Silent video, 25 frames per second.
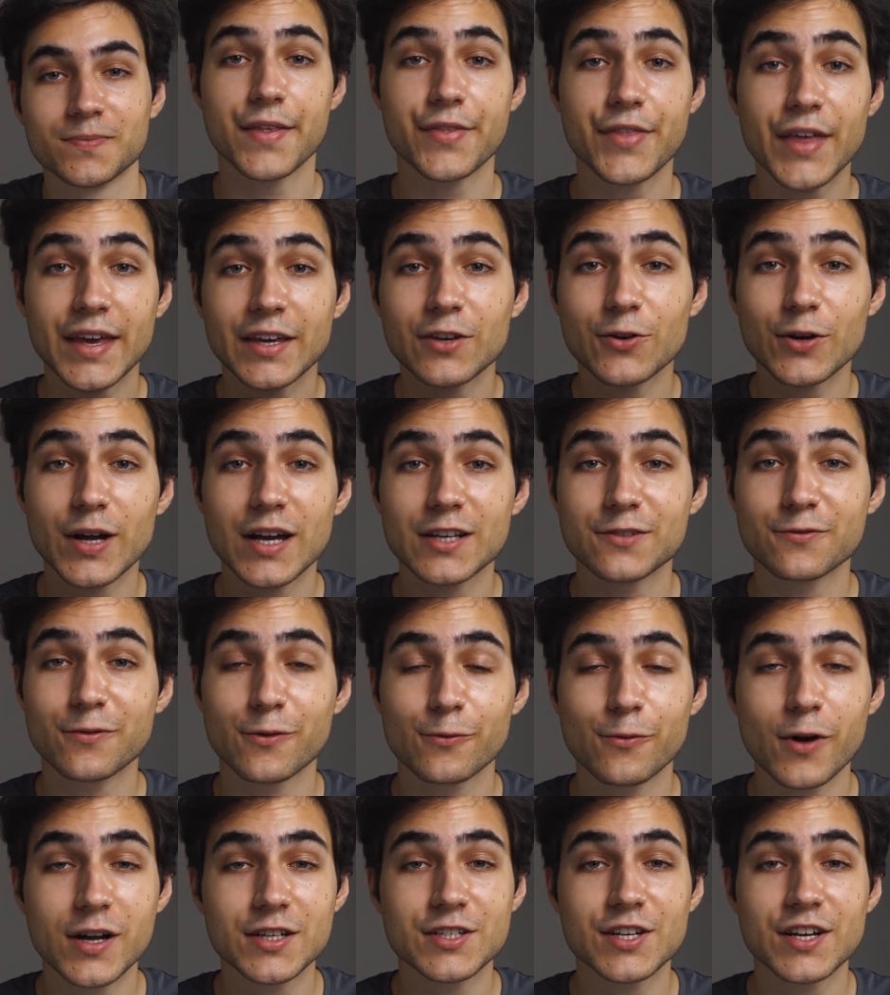Thank you guys
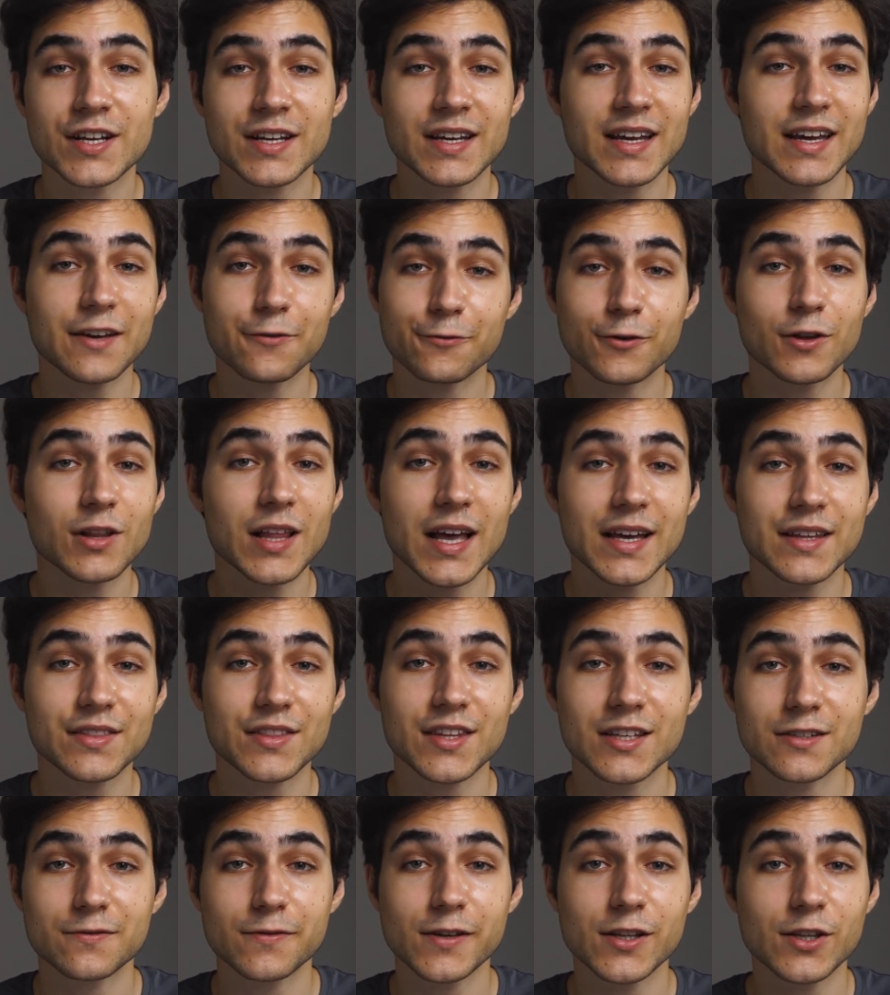for watching. If you
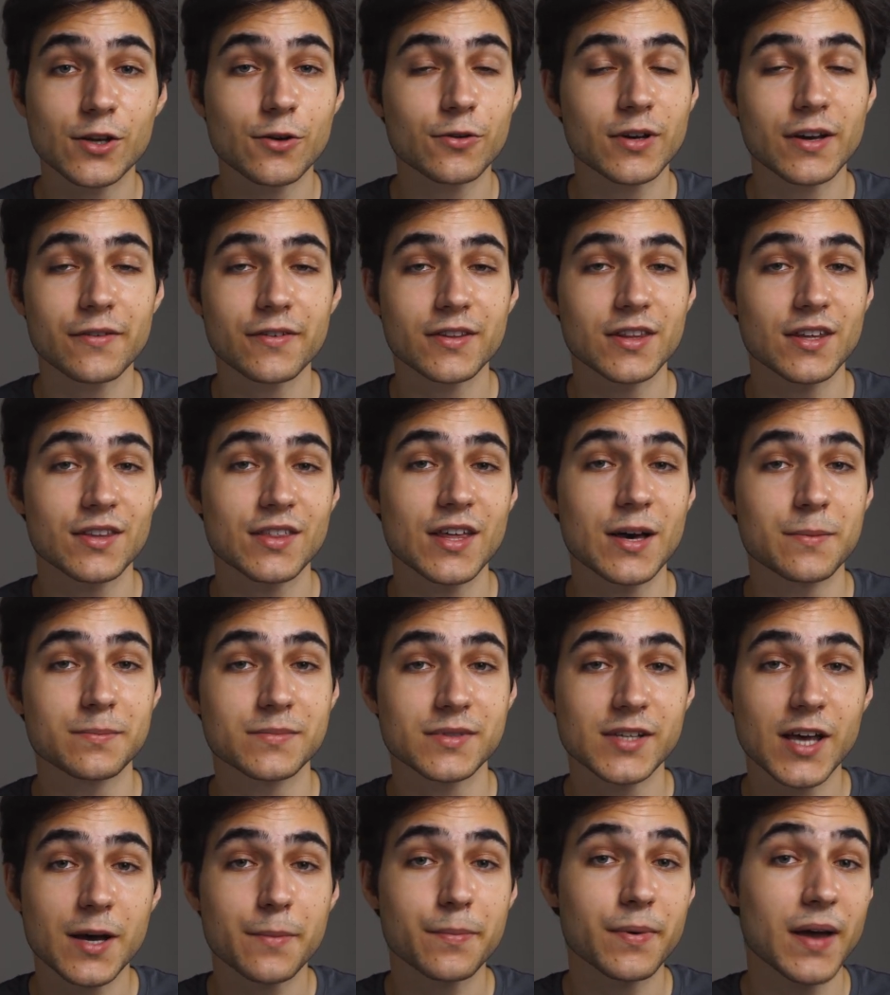liked this video, give it a
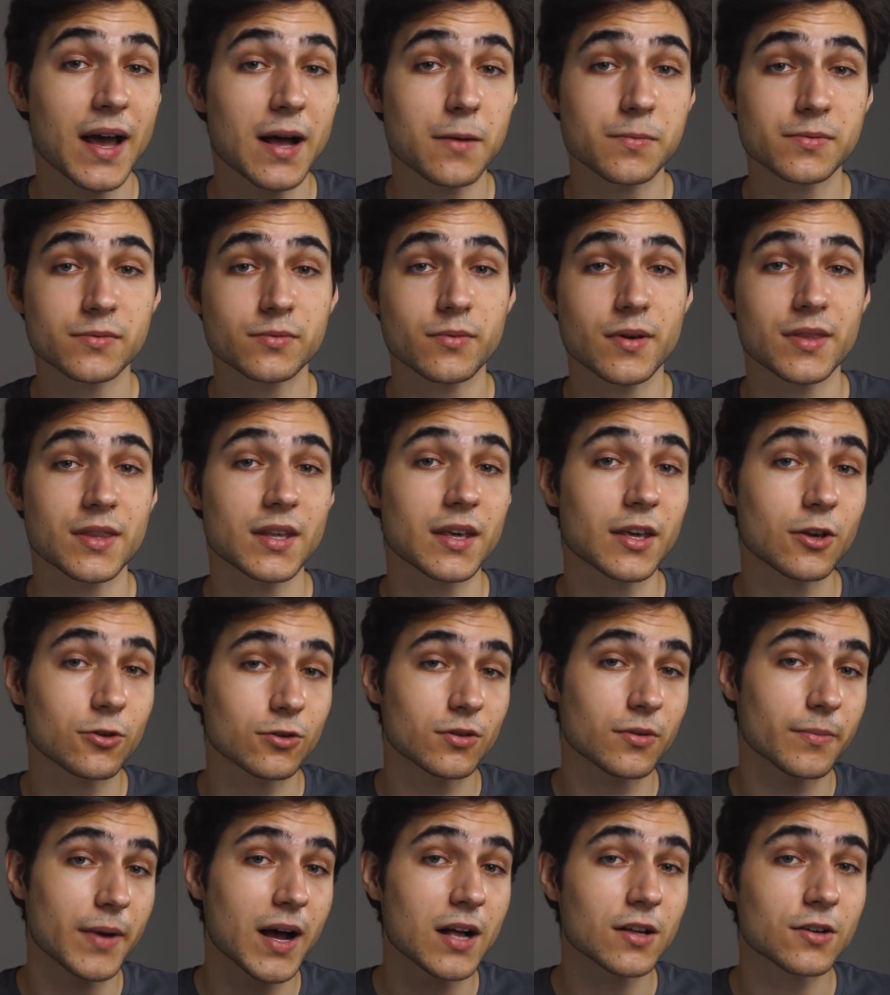thumbs up, helps with the
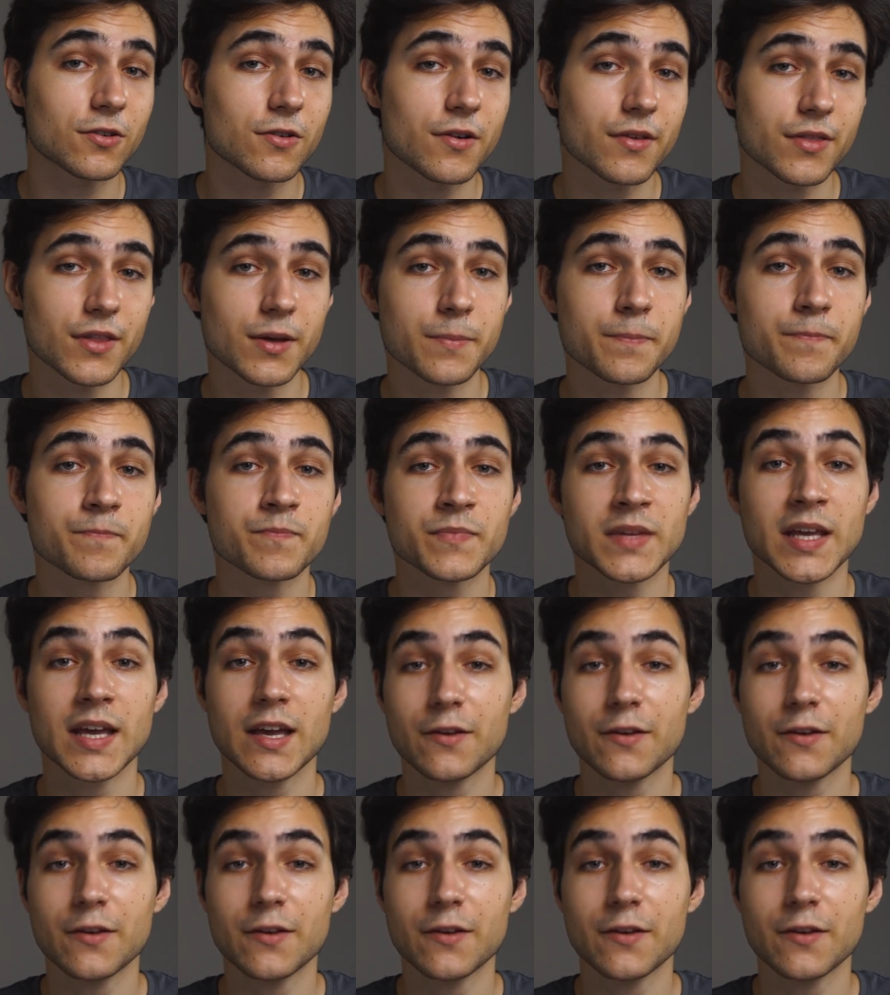YouTube algorithm.